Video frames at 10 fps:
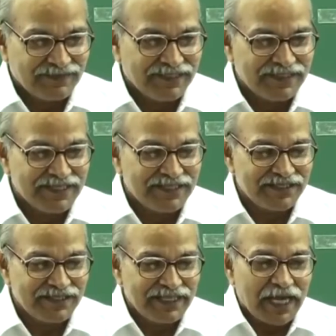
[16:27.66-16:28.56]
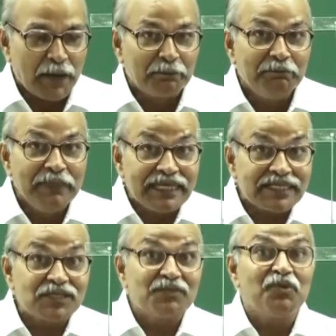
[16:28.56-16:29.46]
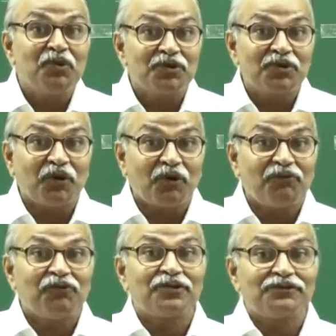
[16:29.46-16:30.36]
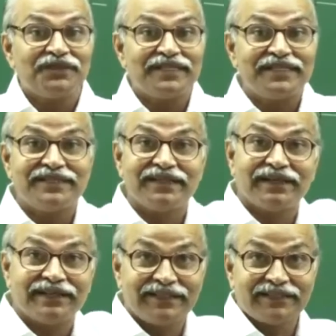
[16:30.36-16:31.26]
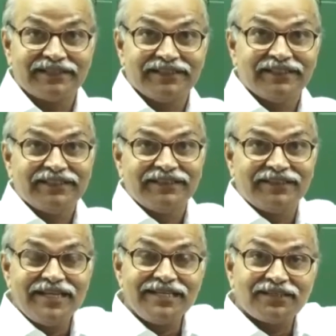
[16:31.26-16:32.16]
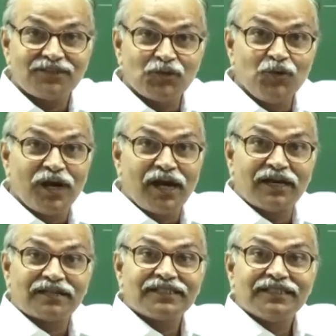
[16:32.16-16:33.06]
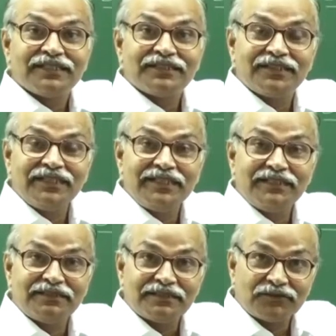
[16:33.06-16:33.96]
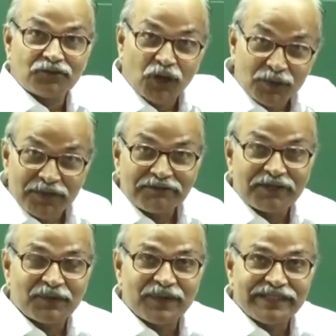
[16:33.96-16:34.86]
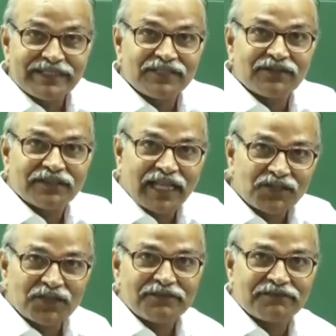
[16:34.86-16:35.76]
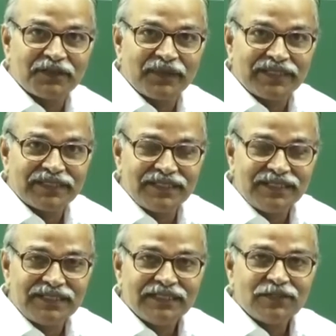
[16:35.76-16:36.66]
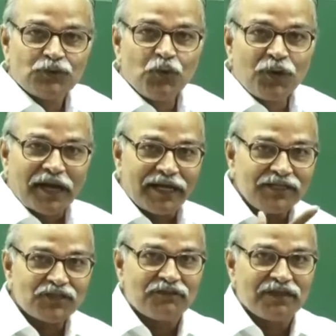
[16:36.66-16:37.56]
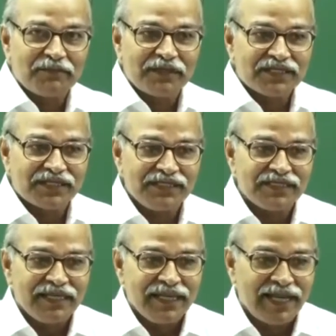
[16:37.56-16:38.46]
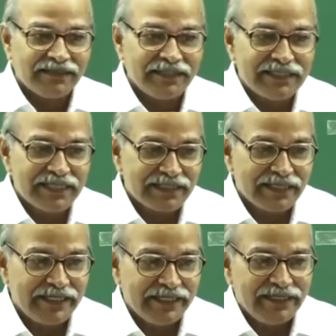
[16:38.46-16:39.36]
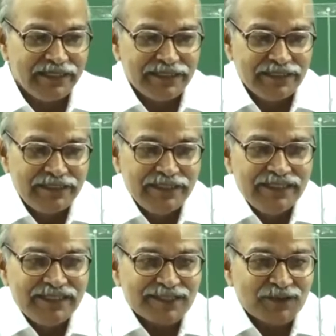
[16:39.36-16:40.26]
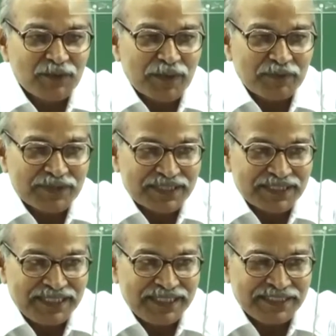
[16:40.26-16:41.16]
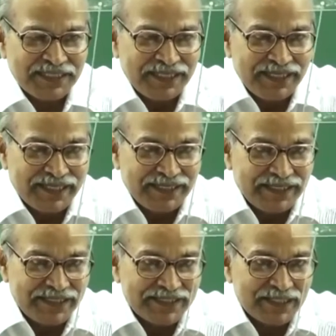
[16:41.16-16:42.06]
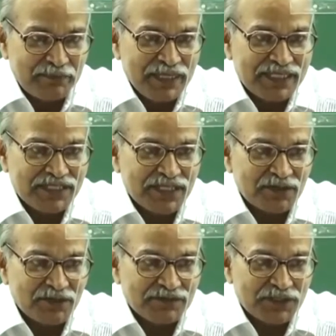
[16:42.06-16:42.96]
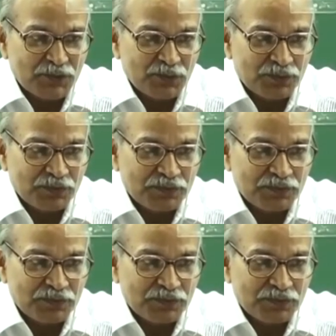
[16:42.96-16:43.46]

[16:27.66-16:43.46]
This is a mixed mode of what we did earlier. These two are the normal frequencies or natural frequencies, two kinds of vibrations, and this is a linear superposition. It is a mixture of the two.